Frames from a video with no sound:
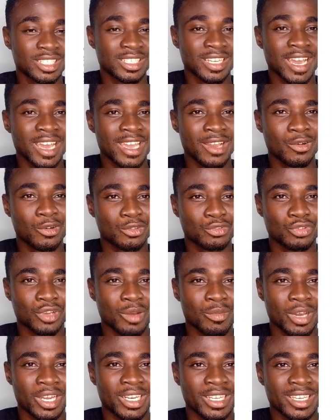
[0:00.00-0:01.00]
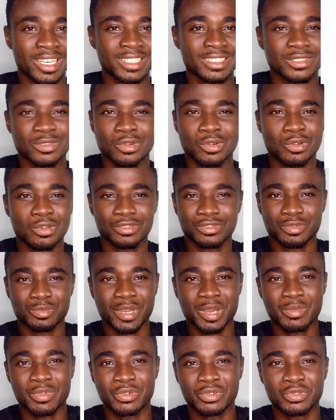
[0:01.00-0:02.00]
Now you got to have an inga to
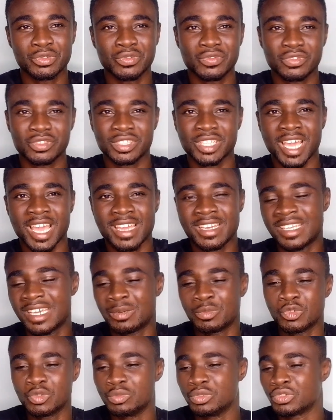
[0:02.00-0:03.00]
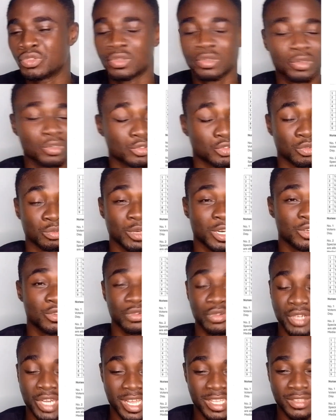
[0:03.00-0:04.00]
mommy who do vote idea movies on got to man.
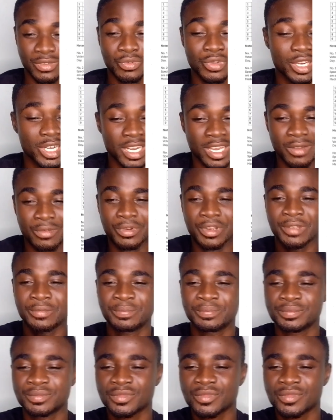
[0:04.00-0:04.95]
No, it doesn't work that way.